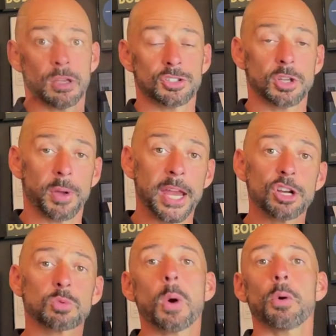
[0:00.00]
So
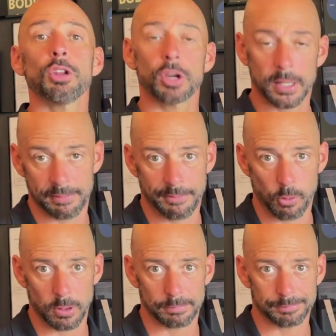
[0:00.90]
here's what we're looking
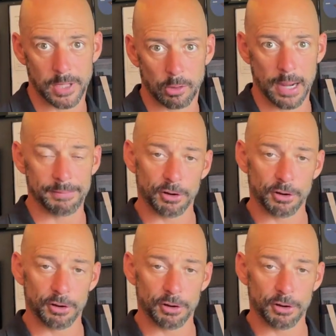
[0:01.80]
for. All right,